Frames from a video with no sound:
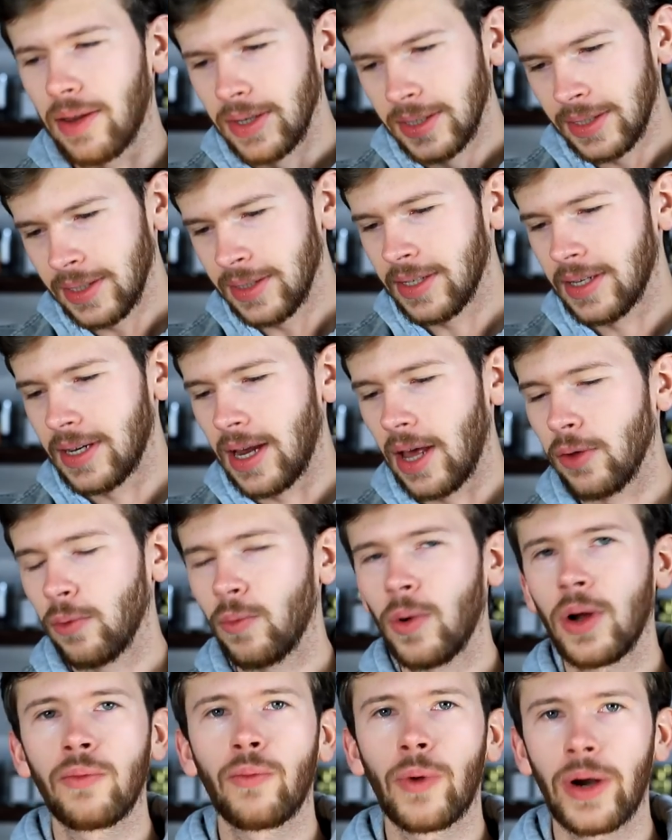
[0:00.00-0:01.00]
Now this is another
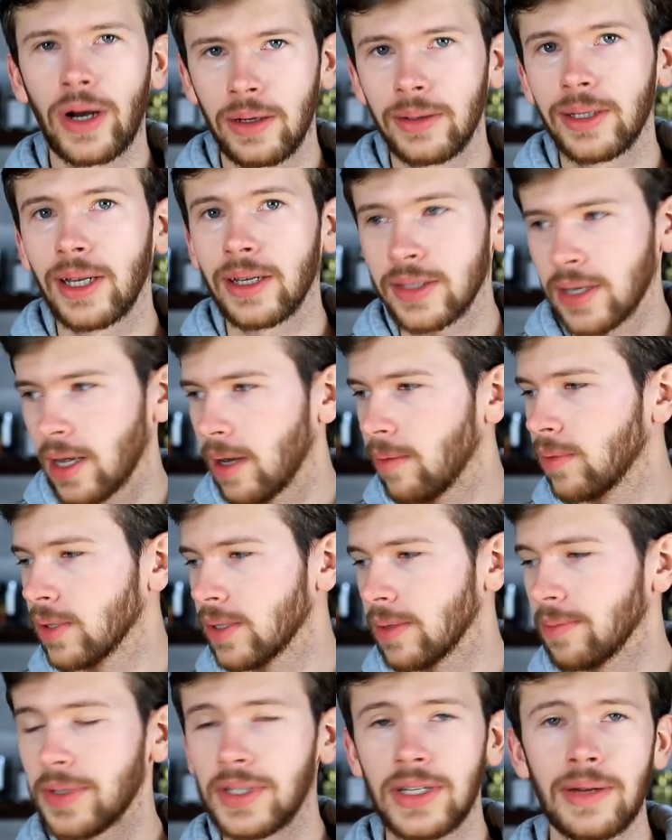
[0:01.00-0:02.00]
one where it does come
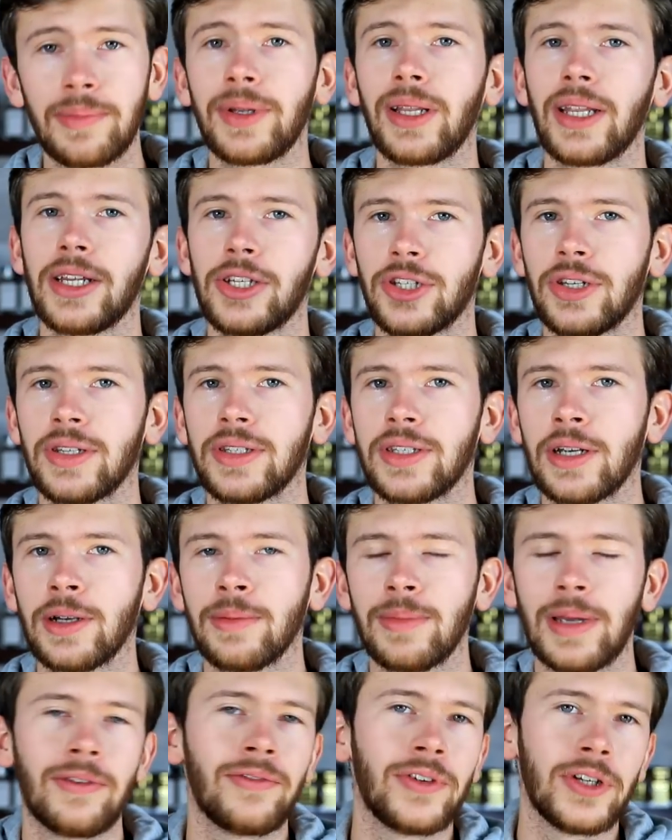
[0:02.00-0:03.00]
with some stipulations
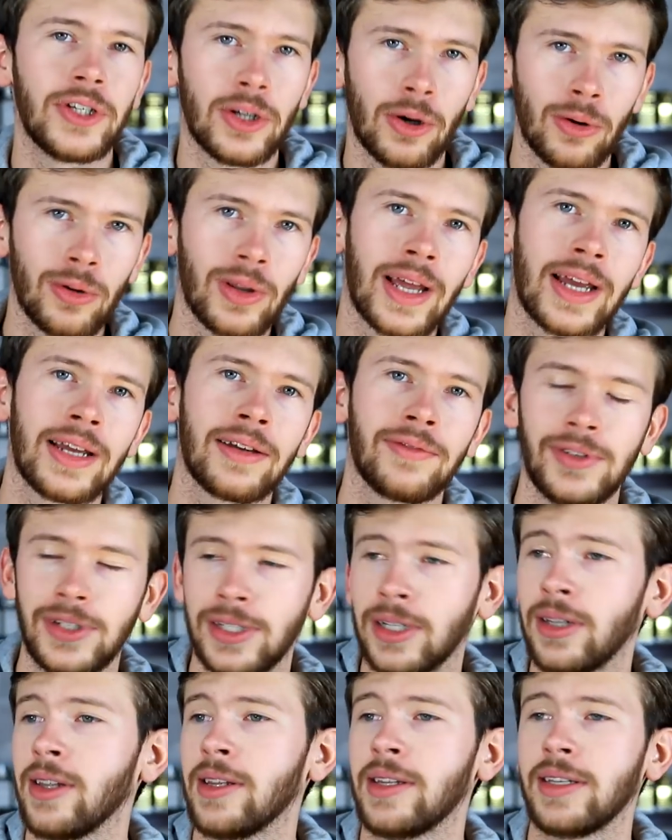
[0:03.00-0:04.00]
here. If you don't like
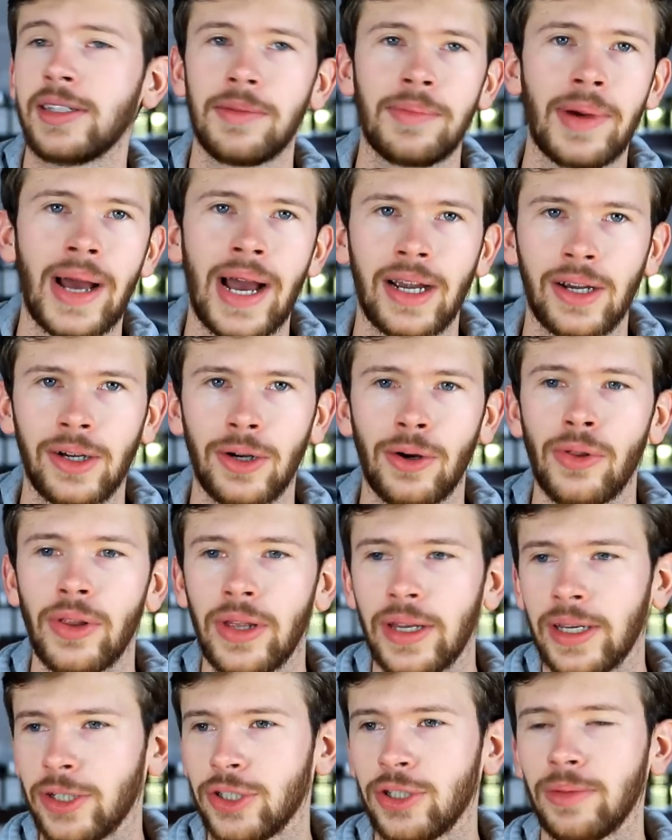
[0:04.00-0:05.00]
vanilla and tobacco,
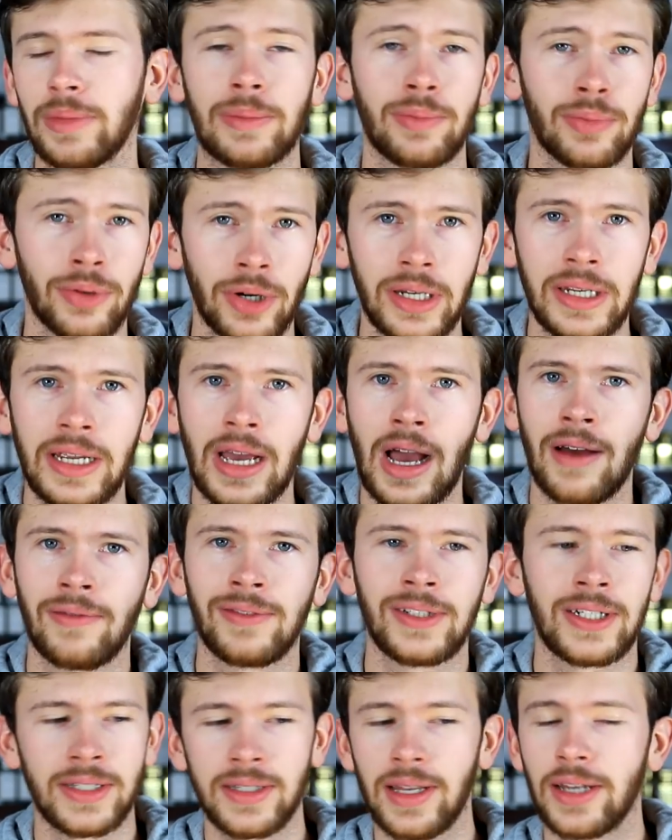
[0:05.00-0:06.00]
then it should be pretty
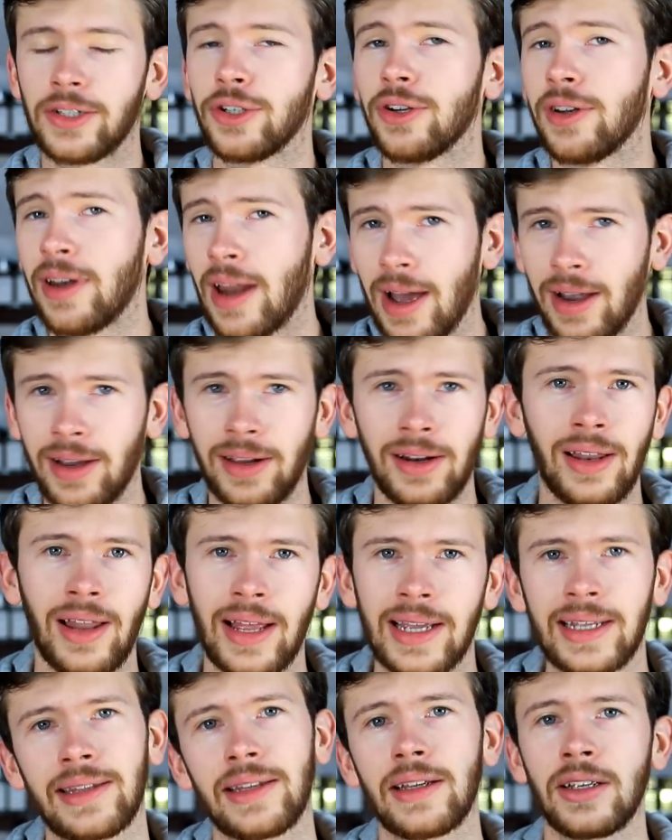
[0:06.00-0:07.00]
obvious that you're not gonna
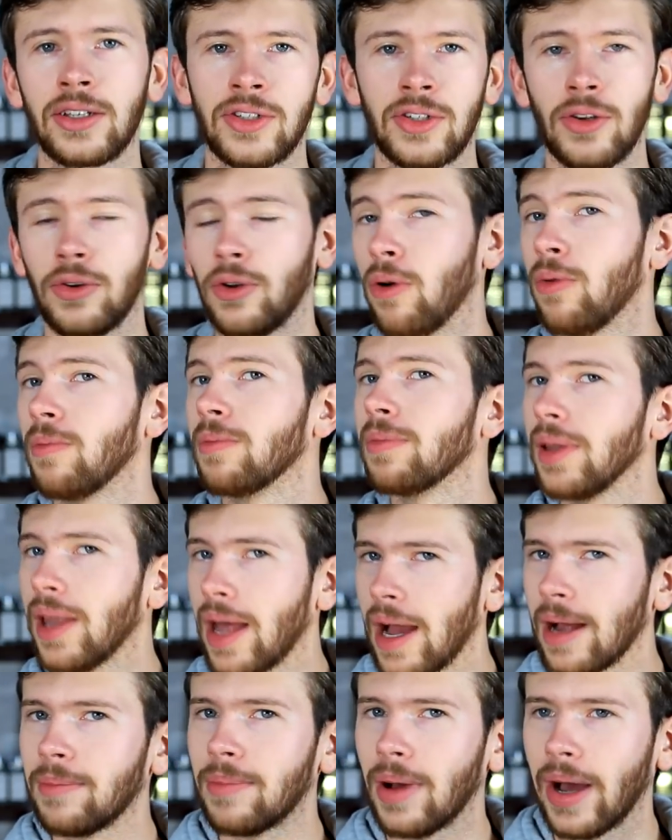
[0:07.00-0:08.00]
like this, so don't
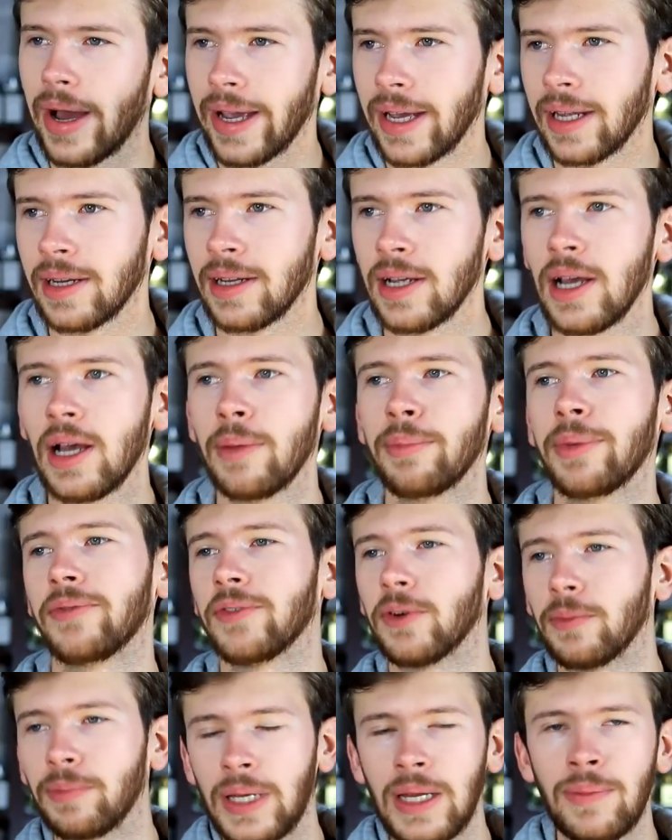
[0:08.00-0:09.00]
blind buy it.
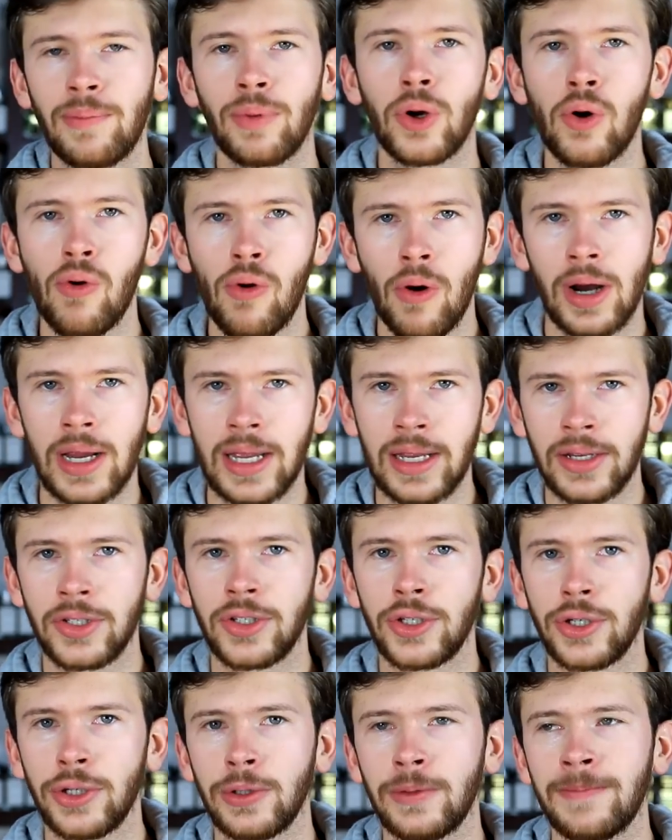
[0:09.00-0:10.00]
But for people who are
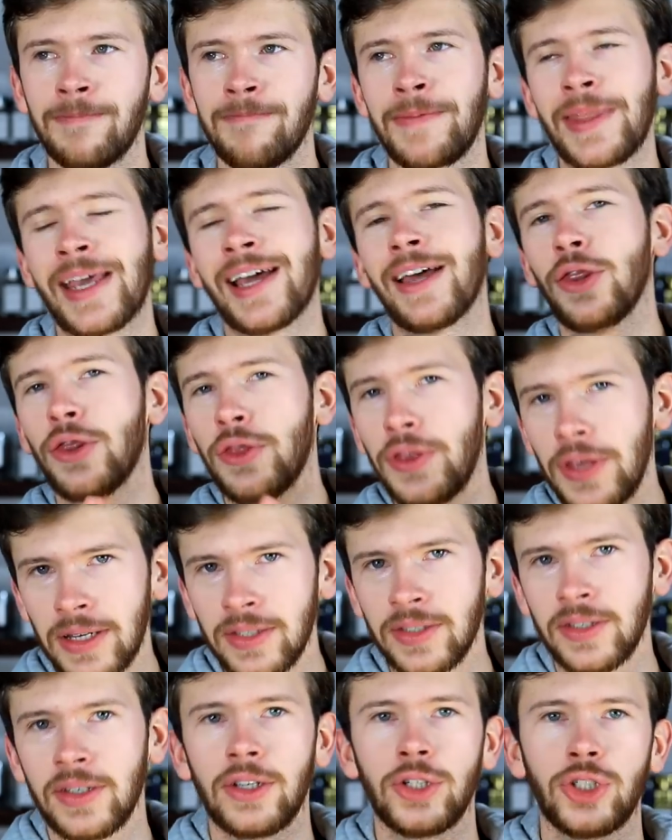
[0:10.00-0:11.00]
into
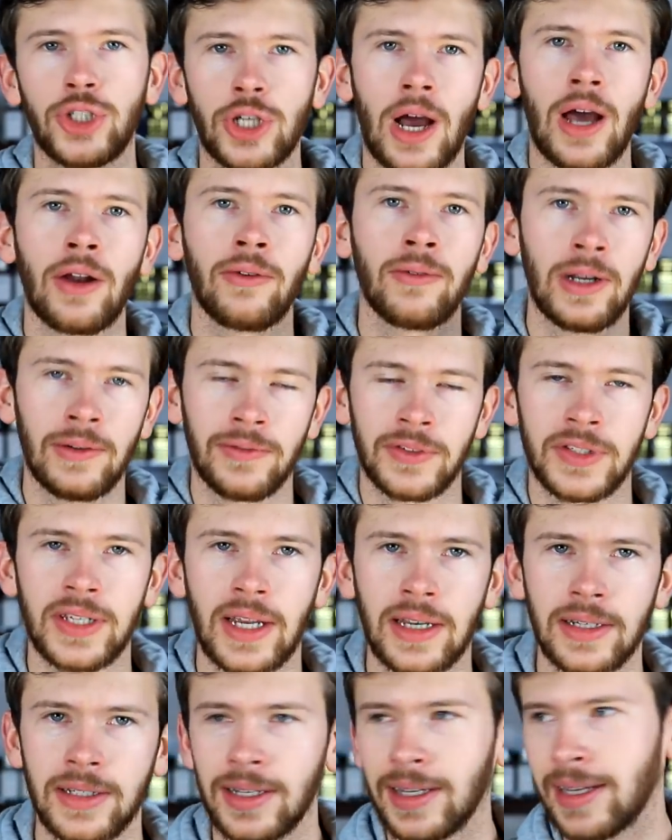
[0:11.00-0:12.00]
this genre of
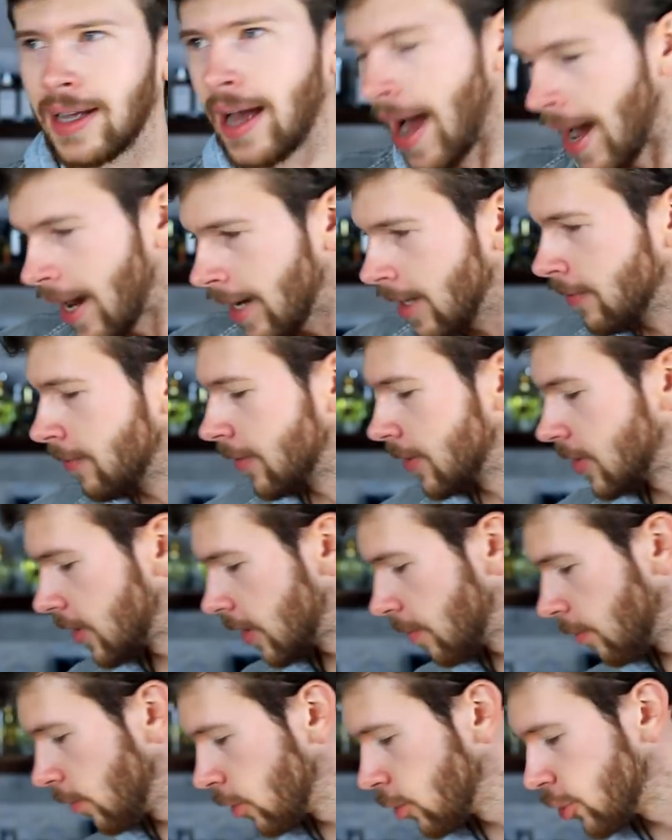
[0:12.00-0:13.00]
scent, kind of a
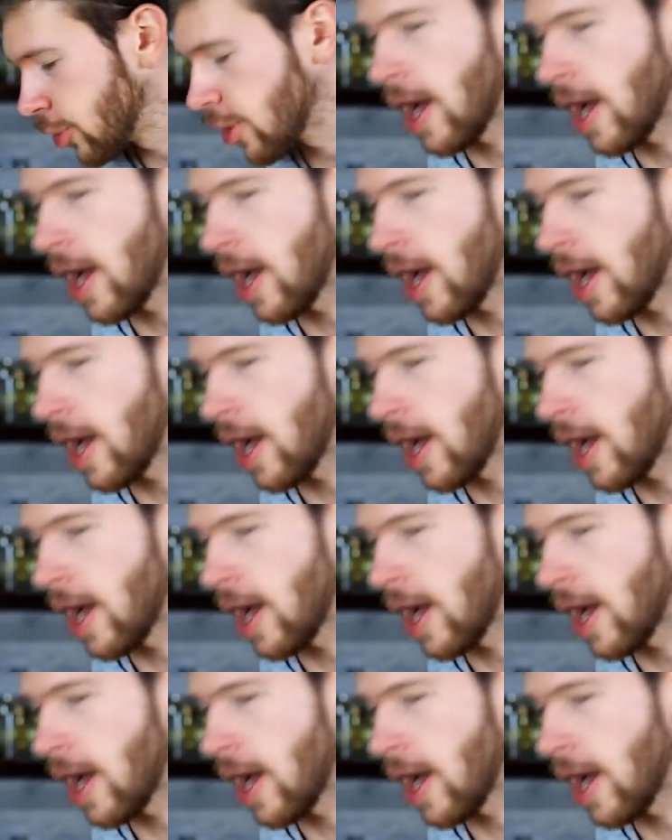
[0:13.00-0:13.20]
similar